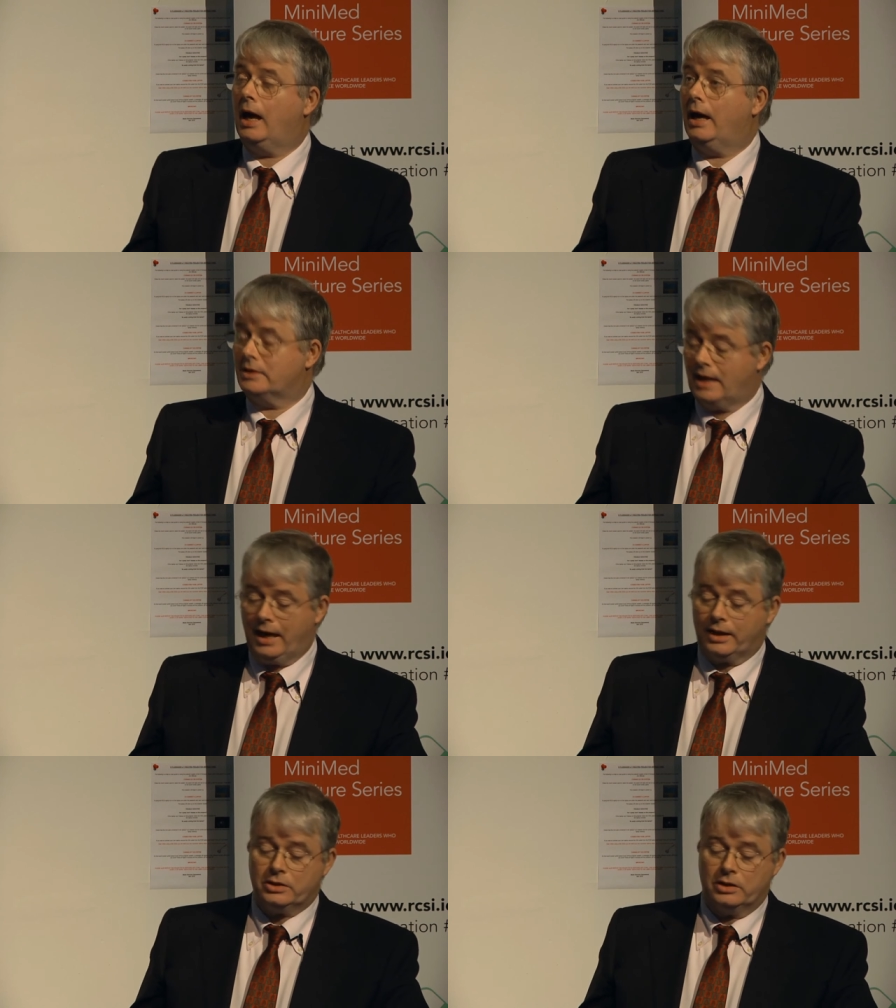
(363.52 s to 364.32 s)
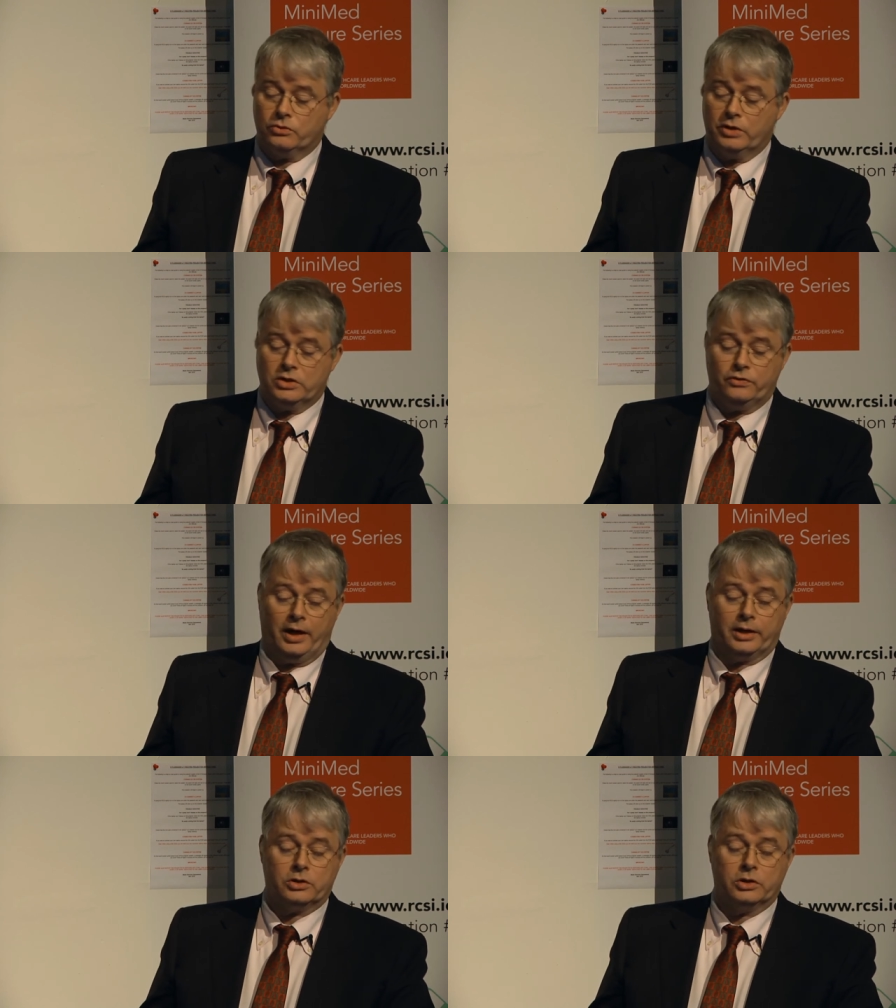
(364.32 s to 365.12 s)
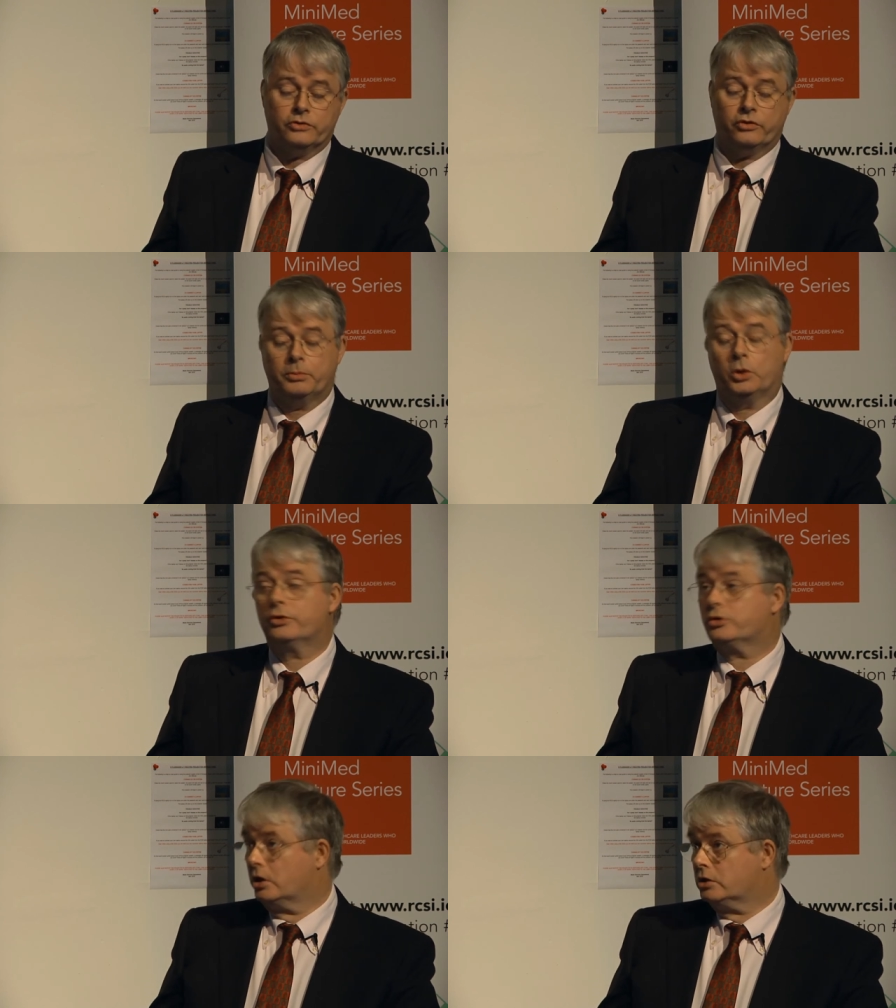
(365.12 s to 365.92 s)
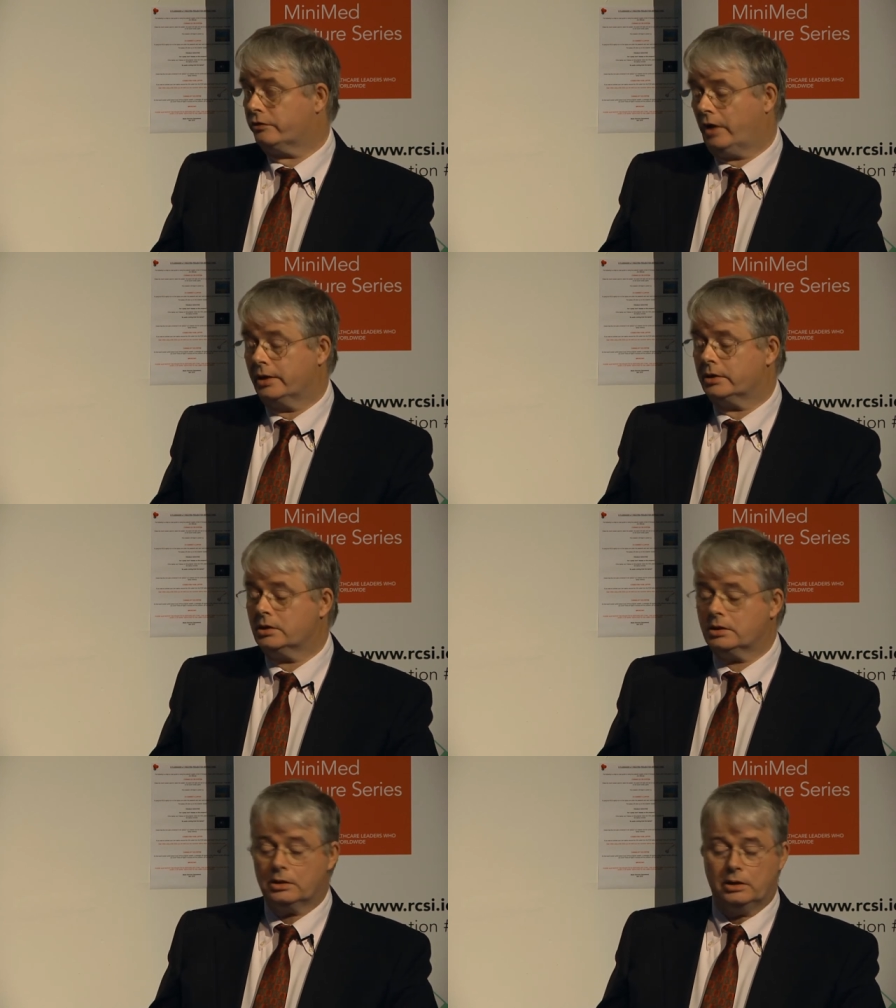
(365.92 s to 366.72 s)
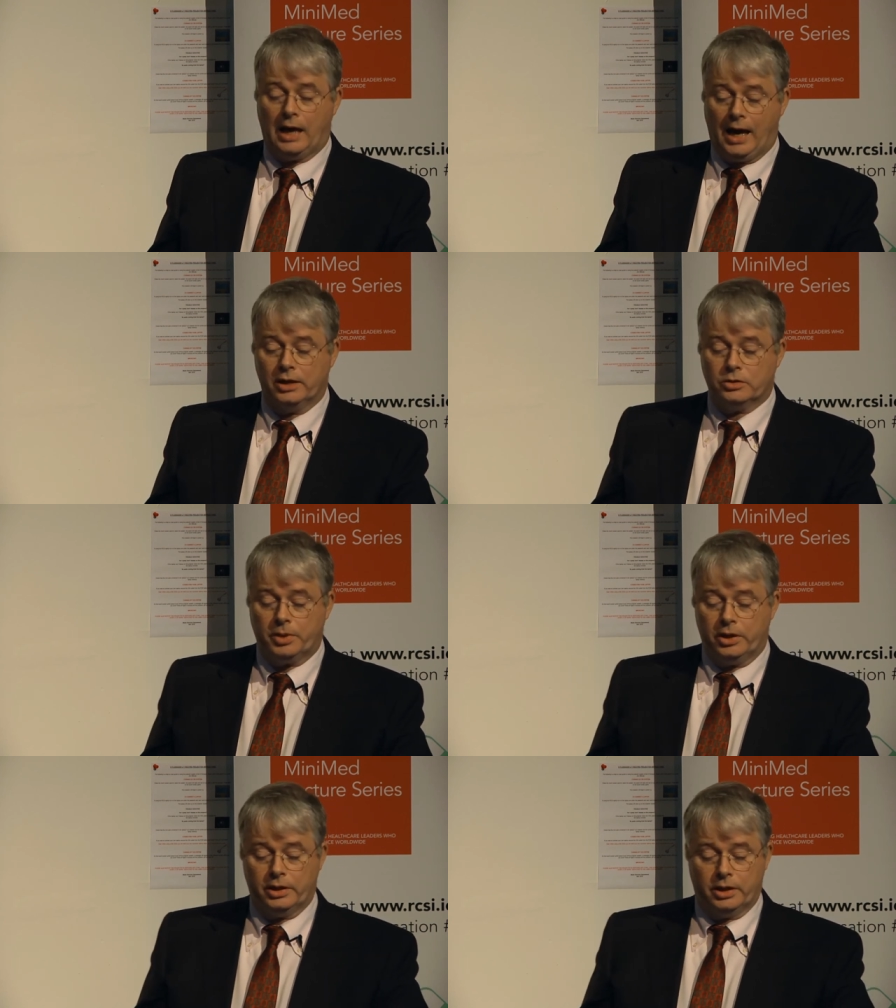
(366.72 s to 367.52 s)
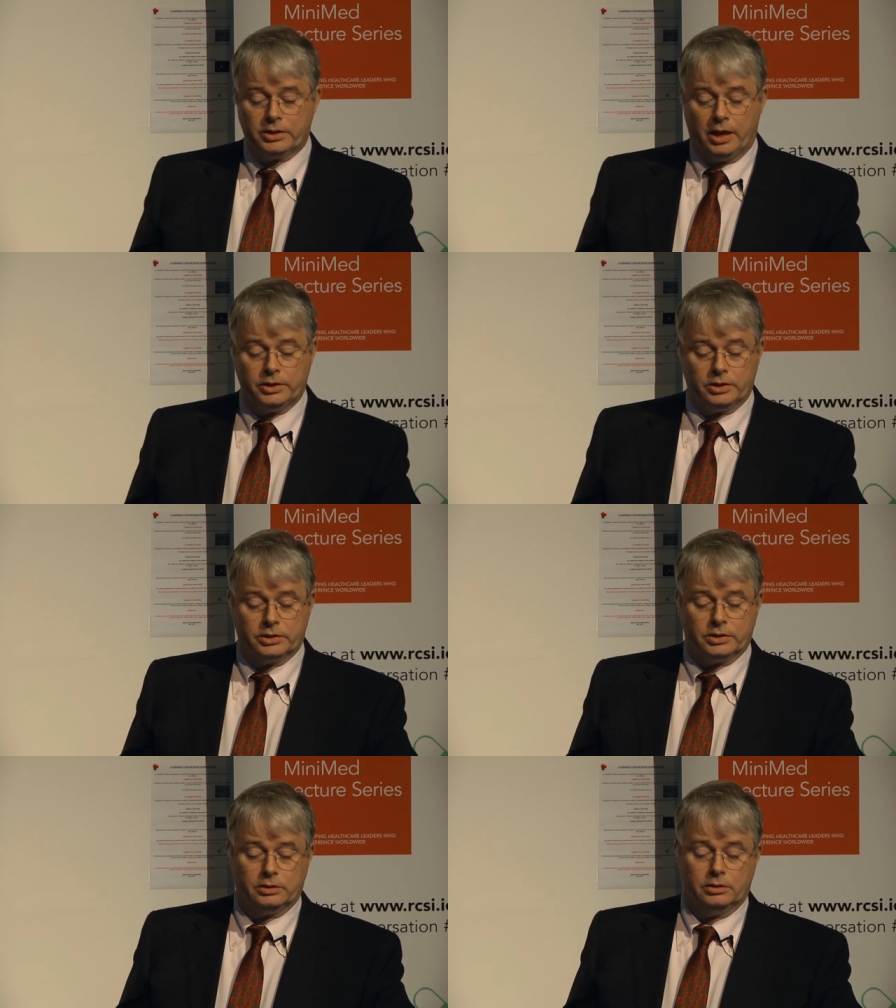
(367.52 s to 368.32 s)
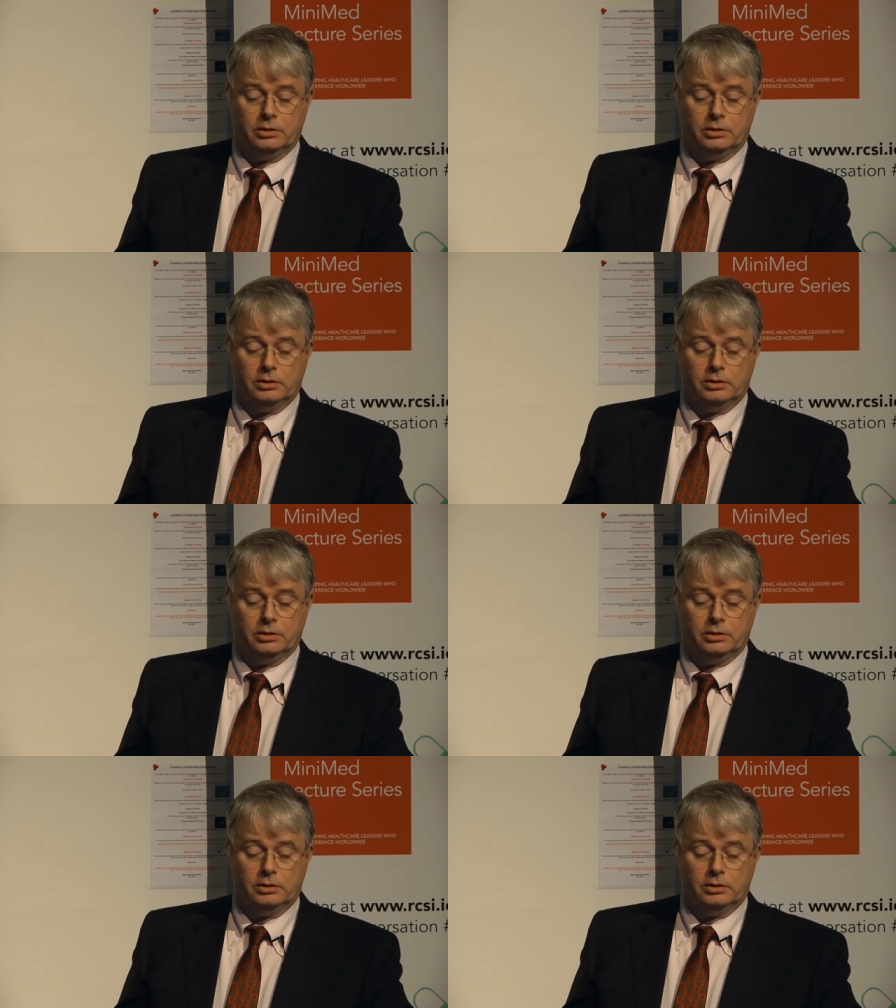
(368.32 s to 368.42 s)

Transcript: and act as risk factors for both gingivitis and periodontitis.